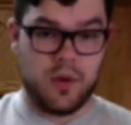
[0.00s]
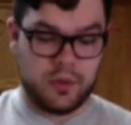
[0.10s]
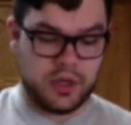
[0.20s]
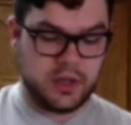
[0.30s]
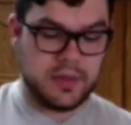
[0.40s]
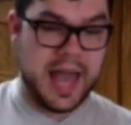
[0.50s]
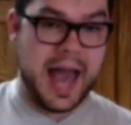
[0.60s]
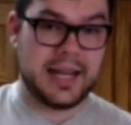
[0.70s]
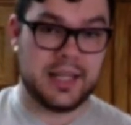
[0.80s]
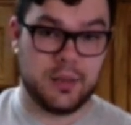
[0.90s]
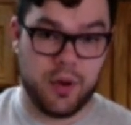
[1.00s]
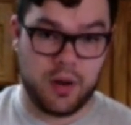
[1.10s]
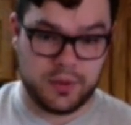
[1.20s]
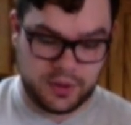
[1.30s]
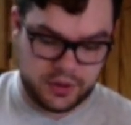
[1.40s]
where we're going to be adding the
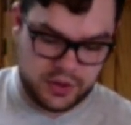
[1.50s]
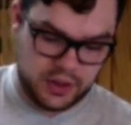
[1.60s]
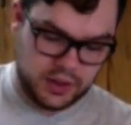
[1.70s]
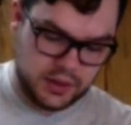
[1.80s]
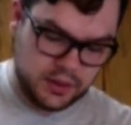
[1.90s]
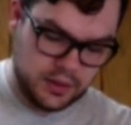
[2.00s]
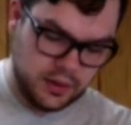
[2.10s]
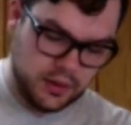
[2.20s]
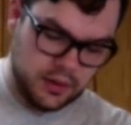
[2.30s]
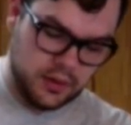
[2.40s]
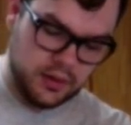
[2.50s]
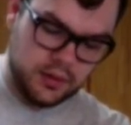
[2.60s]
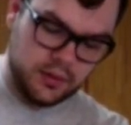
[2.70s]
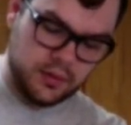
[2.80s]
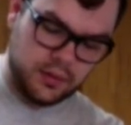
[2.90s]
Parmesan cheese.
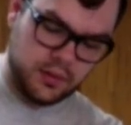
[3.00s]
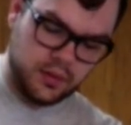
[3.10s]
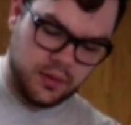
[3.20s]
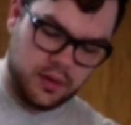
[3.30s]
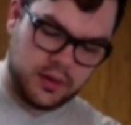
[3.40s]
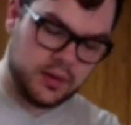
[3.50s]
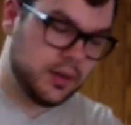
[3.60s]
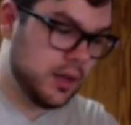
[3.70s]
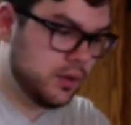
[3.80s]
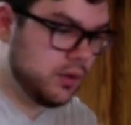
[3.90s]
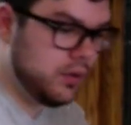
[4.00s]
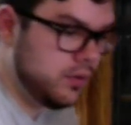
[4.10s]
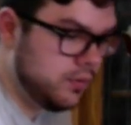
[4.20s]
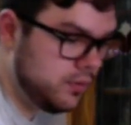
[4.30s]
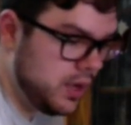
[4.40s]
Such a
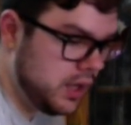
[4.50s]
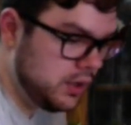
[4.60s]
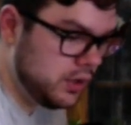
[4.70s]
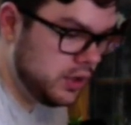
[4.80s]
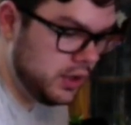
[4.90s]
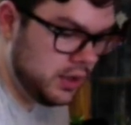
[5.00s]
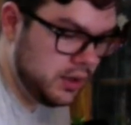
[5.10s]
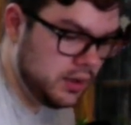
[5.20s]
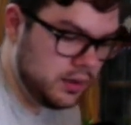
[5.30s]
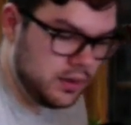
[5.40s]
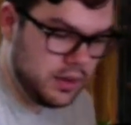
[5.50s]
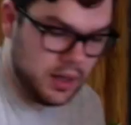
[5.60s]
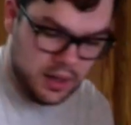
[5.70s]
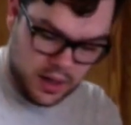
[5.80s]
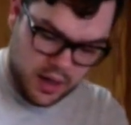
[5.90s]
great cheese.
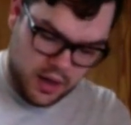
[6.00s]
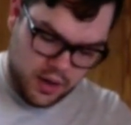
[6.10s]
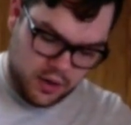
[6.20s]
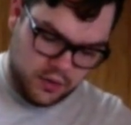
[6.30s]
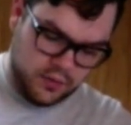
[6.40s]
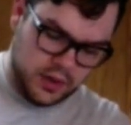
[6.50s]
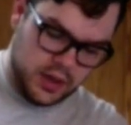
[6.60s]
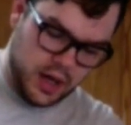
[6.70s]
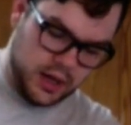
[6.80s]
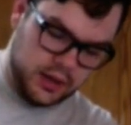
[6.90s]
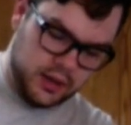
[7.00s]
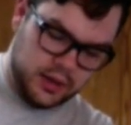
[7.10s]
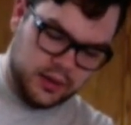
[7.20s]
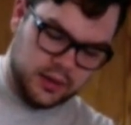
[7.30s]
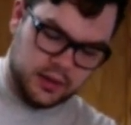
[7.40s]
Green
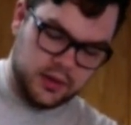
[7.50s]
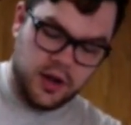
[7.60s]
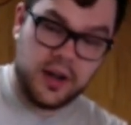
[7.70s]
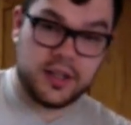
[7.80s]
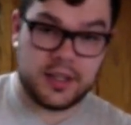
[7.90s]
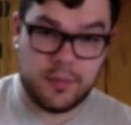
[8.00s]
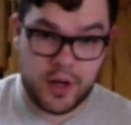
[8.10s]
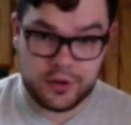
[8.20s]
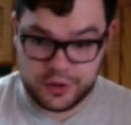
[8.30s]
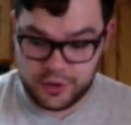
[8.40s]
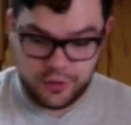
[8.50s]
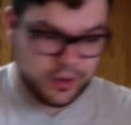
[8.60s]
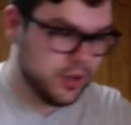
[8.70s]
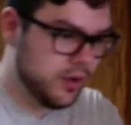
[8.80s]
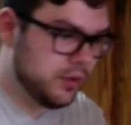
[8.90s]
onions. It's starting to smell so
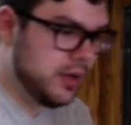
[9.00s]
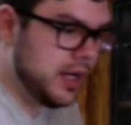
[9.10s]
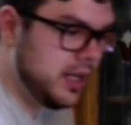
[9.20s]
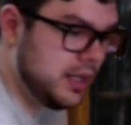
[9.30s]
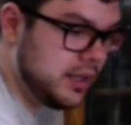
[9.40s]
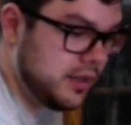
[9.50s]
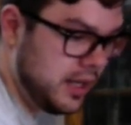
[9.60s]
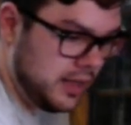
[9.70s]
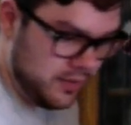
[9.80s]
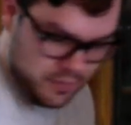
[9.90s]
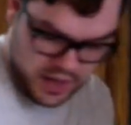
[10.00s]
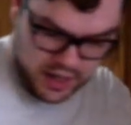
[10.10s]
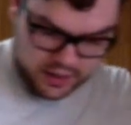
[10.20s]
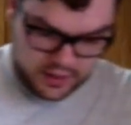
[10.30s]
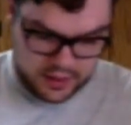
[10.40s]
good already, and it's not even
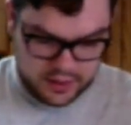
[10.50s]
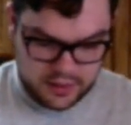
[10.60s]
baked.